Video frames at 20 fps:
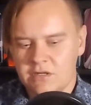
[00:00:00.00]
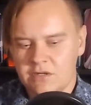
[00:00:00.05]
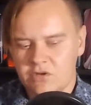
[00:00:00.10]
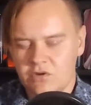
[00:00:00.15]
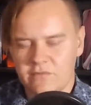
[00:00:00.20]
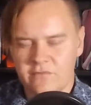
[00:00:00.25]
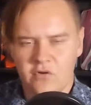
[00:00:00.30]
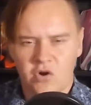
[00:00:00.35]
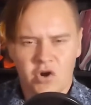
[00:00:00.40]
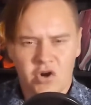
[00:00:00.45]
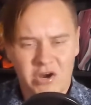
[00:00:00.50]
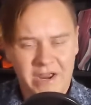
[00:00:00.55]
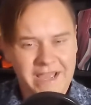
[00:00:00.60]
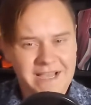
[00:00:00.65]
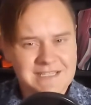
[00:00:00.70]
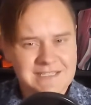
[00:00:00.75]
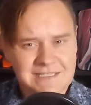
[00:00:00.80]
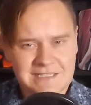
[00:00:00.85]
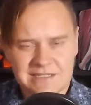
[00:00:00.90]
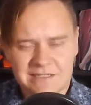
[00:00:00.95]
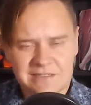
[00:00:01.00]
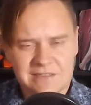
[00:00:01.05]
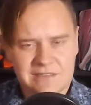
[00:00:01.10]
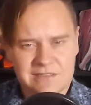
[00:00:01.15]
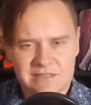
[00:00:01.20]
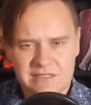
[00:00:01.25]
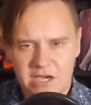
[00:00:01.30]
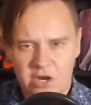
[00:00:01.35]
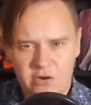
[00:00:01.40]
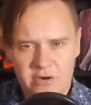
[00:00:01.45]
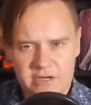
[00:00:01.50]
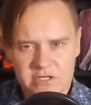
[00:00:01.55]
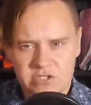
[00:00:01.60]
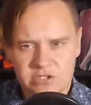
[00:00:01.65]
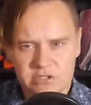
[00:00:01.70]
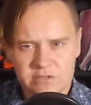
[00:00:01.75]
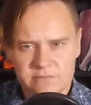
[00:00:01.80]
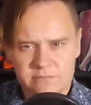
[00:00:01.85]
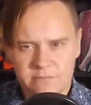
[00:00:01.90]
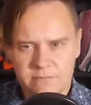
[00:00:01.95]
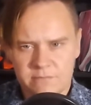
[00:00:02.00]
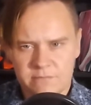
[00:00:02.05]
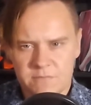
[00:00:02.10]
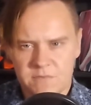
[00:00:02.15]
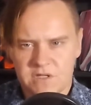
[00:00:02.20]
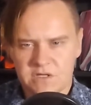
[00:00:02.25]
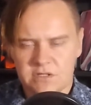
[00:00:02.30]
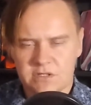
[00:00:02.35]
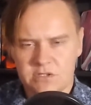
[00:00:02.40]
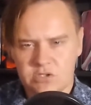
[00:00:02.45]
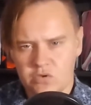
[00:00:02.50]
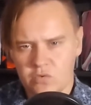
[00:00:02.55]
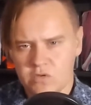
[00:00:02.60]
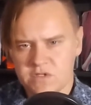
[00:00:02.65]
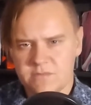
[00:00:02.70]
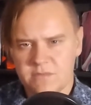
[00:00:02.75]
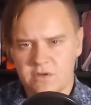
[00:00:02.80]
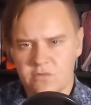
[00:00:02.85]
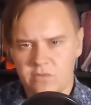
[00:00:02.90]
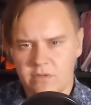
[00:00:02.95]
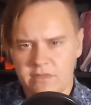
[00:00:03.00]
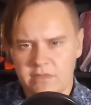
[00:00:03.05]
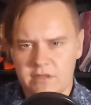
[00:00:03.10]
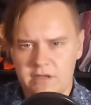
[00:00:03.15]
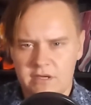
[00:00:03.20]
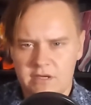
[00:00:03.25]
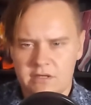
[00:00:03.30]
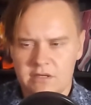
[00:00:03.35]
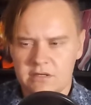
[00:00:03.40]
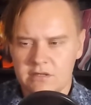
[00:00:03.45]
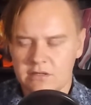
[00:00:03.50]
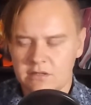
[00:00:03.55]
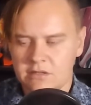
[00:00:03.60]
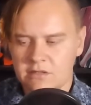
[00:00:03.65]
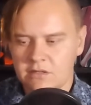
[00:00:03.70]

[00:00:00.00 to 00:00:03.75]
Navarre-esque character, the swordsman with a...